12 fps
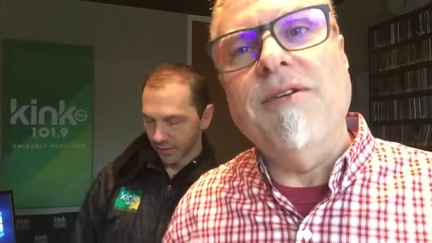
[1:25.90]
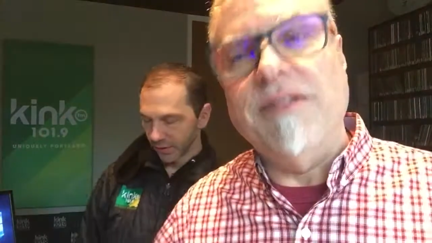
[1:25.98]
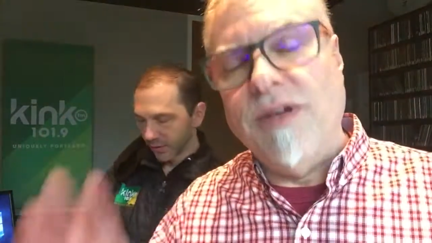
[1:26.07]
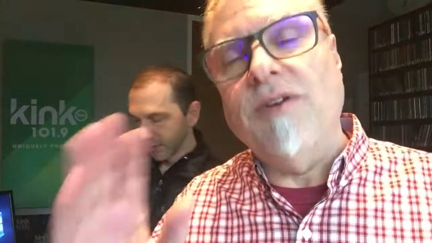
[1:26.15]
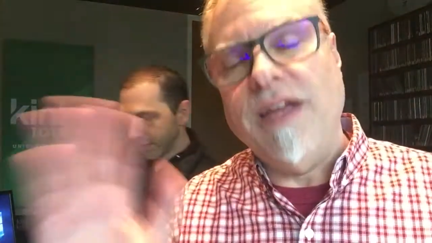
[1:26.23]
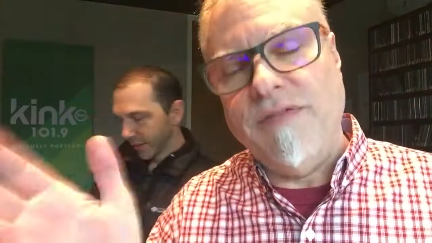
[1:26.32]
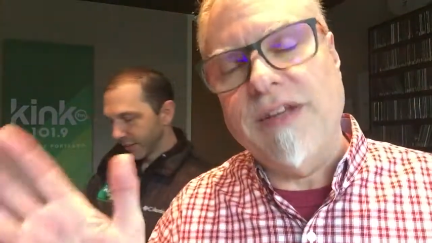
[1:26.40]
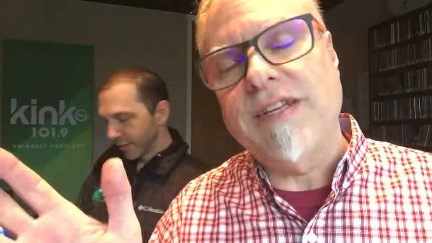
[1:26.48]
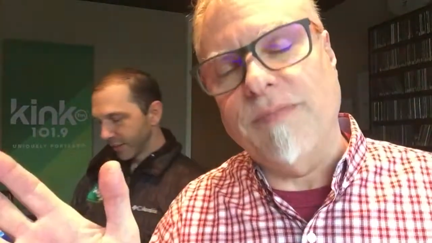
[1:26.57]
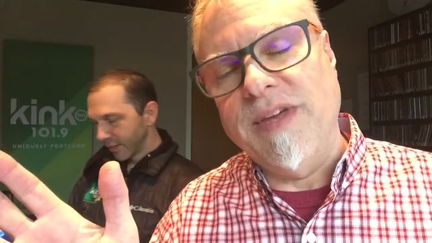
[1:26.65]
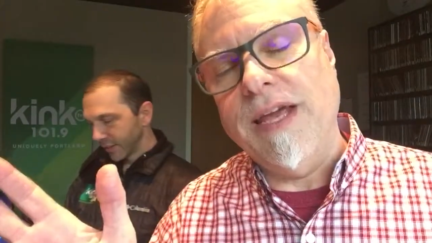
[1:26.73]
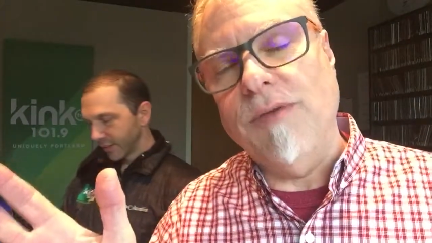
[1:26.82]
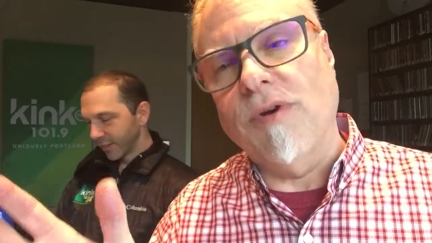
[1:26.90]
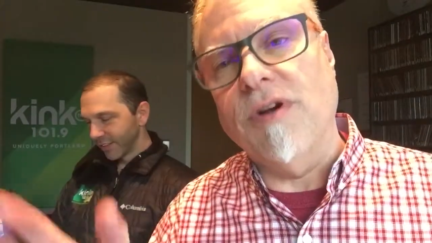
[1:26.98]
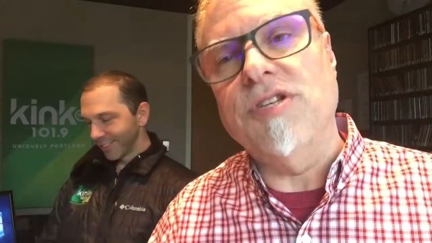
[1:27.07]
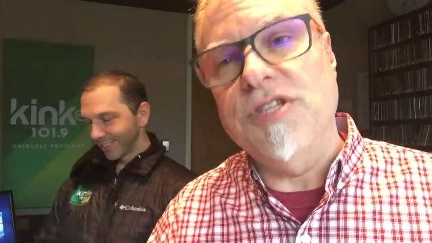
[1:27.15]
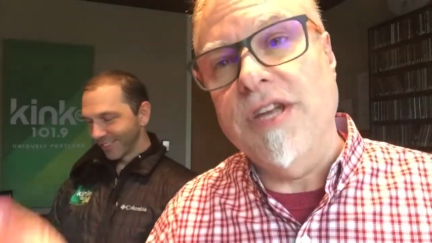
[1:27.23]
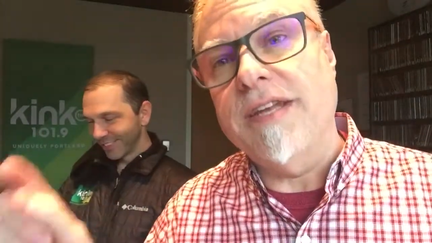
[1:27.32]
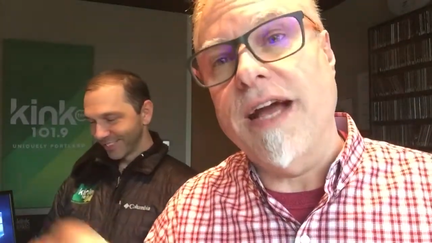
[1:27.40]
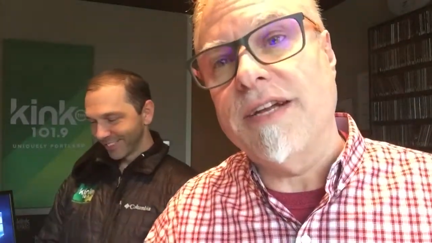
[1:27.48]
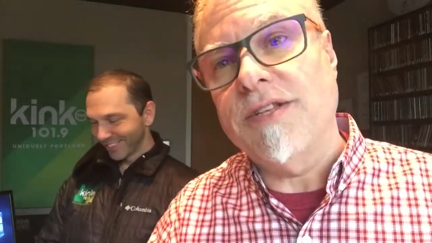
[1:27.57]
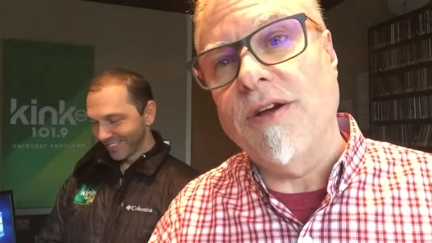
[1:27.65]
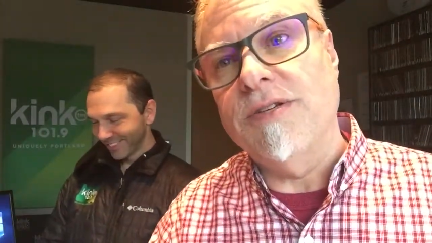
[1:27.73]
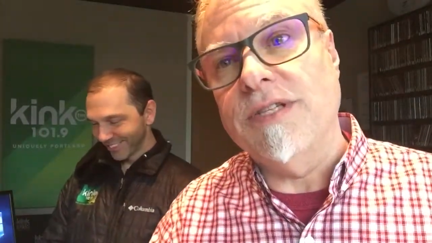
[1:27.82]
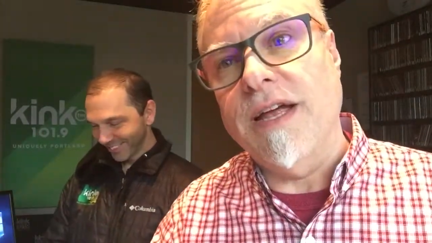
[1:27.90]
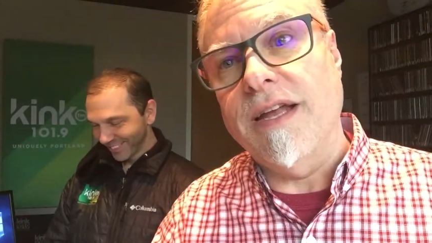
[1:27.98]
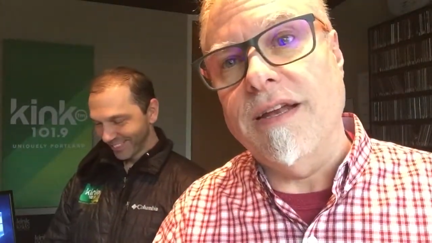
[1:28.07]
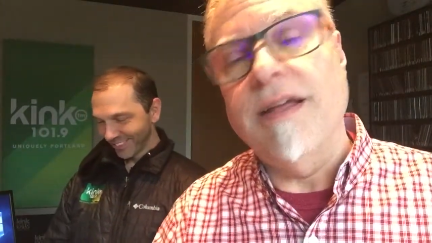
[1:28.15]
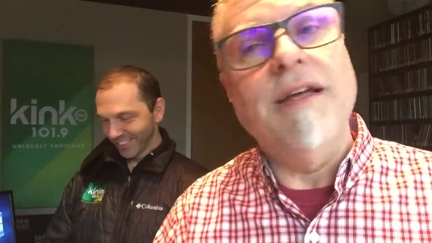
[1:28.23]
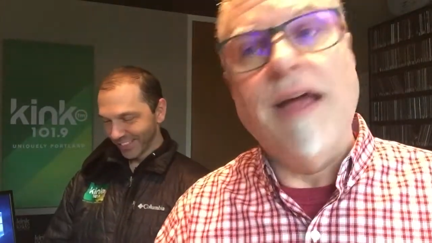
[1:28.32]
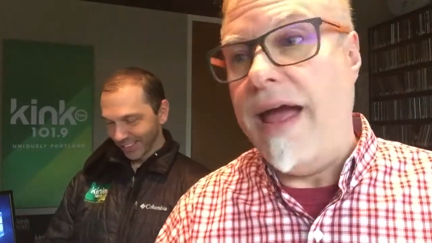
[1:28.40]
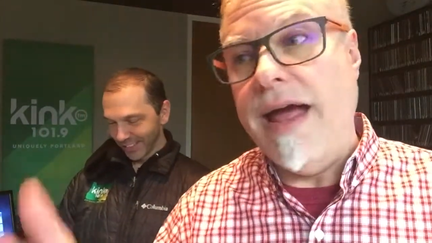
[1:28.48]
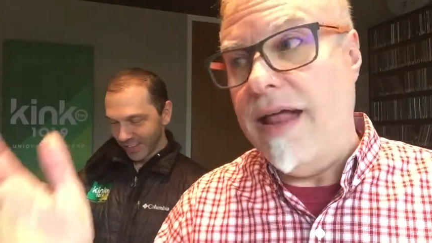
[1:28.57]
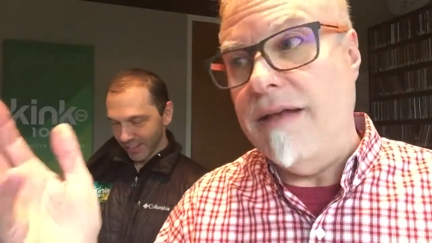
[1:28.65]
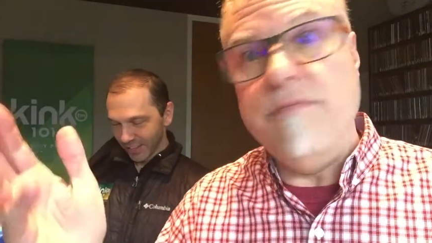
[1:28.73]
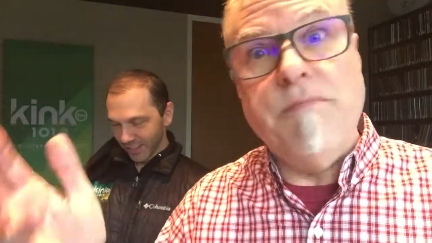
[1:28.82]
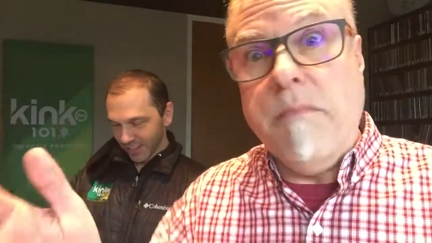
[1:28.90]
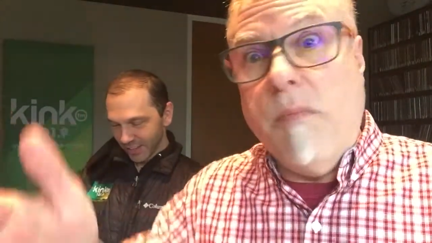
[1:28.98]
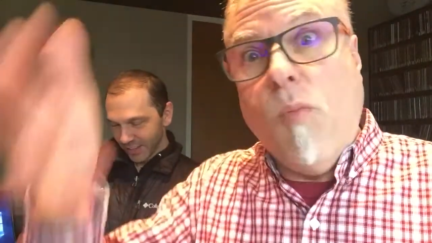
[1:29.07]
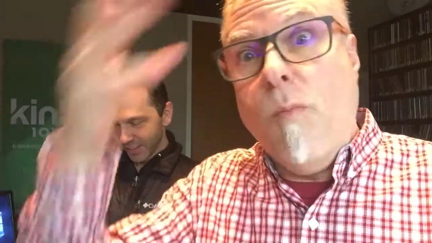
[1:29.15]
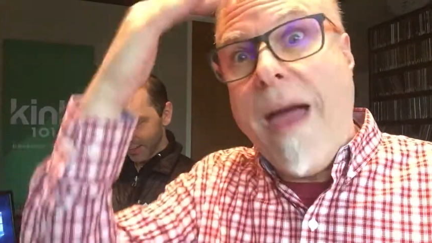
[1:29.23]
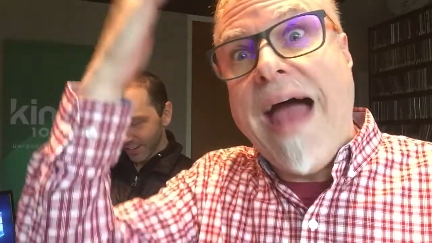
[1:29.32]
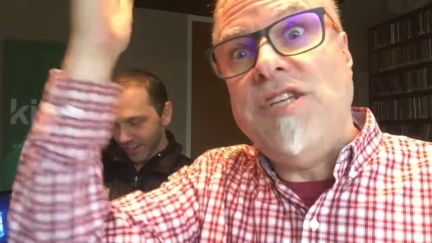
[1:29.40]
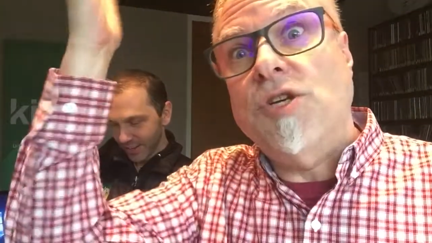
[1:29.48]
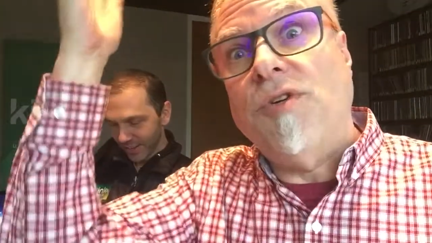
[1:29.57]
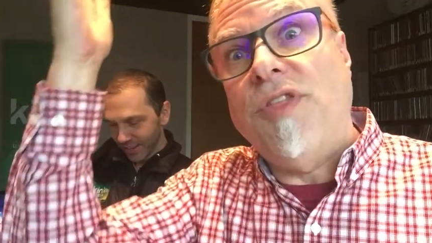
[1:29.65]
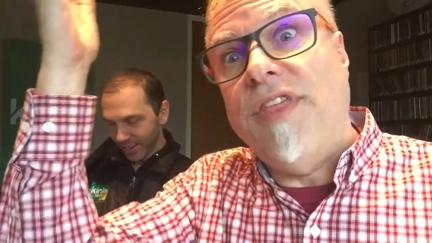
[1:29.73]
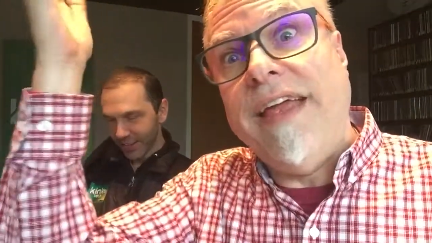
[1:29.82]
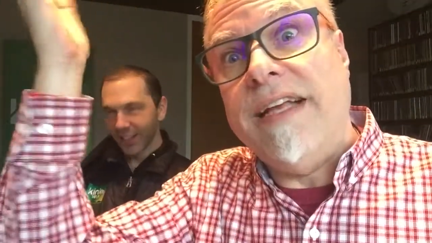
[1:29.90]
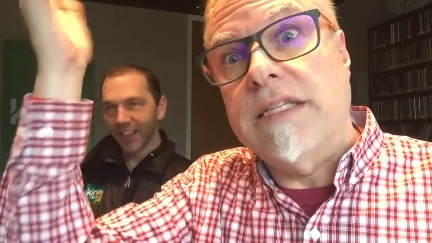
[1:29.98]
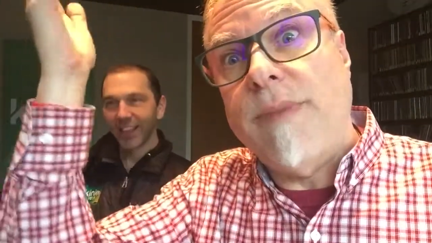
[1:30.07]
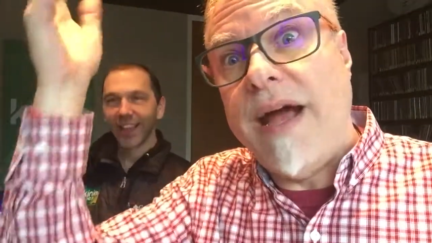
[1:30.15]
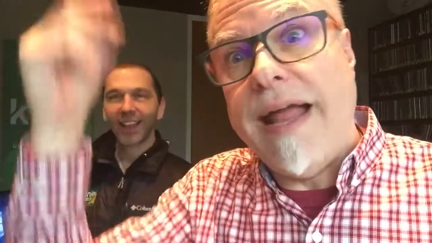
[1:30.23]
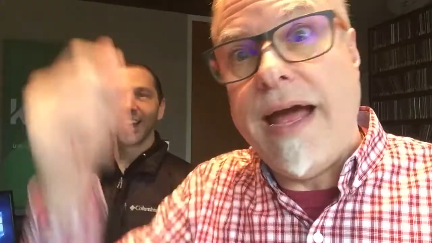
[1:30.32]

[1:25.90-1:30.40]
Speaker 1: They'll give you some keywords. You text those in, and magical things might